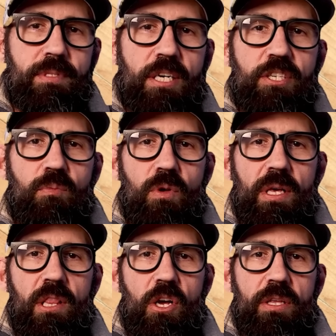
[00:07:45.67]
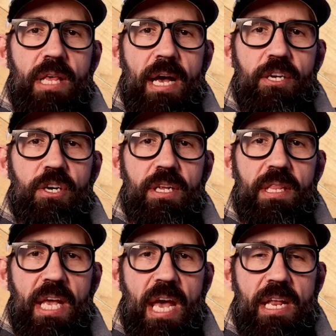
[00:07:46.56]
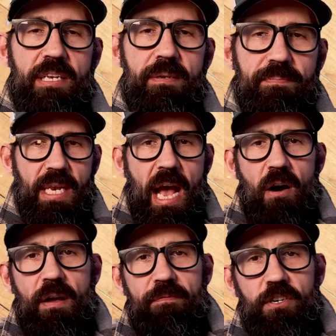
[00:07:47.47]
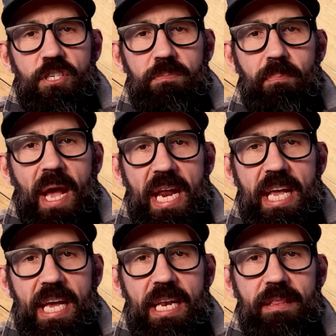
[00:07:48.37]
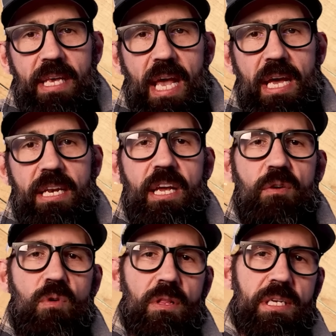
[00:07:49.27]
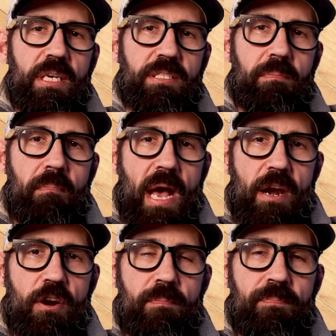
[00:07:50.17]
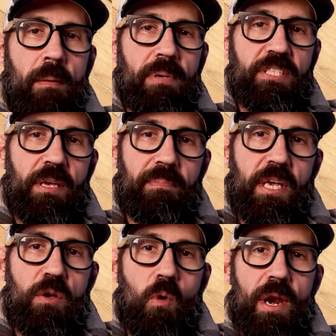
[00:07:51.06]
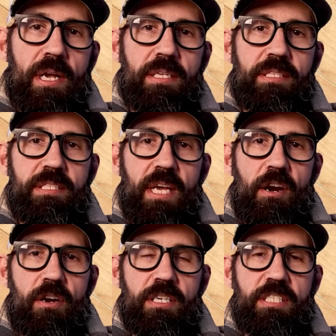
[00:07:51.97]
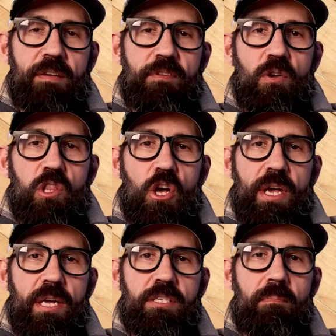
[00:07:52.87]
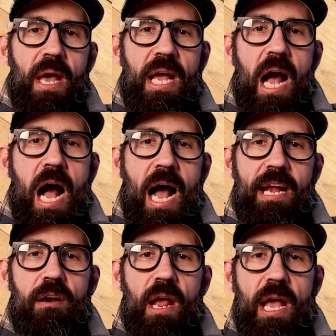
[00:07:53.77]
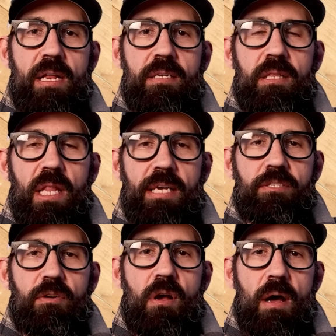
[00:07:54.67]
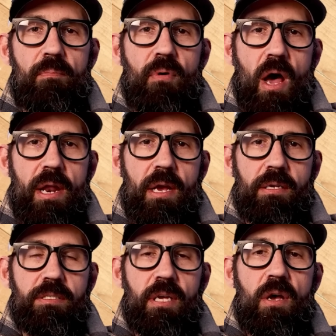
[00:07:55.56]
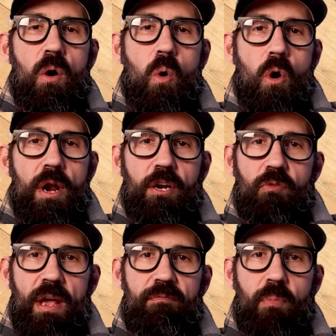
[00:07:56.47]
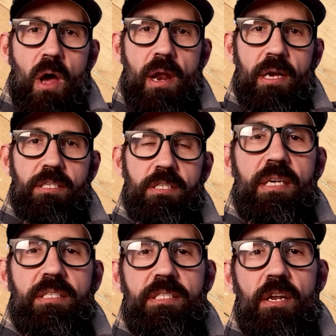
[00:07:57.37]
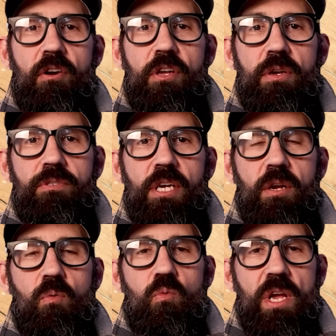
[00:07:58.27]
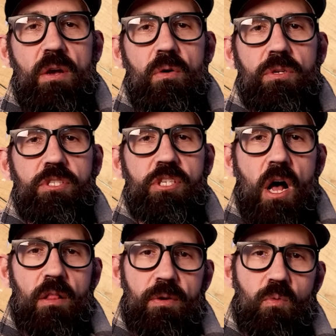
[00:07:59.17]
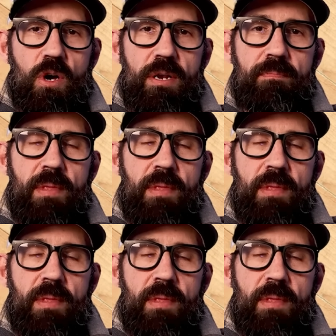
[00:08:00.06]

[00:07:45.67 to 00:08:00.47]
doesn't really look that good in the end. Now, if you're just painting it in the end, it really doesn't matter. But something you want to consider is if you're looking to make higher end laser cut products, or engraved products, consider using real solid wood.